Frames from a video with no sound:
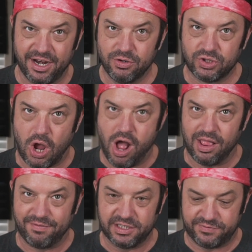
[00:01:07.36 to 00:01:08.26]
gonna use all
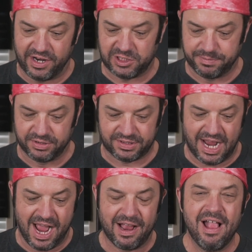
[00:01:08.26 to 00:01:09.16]
of this vegetable
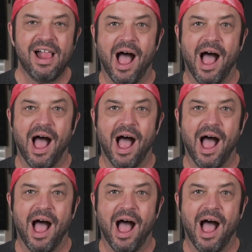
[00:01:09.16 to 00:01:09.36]
stock.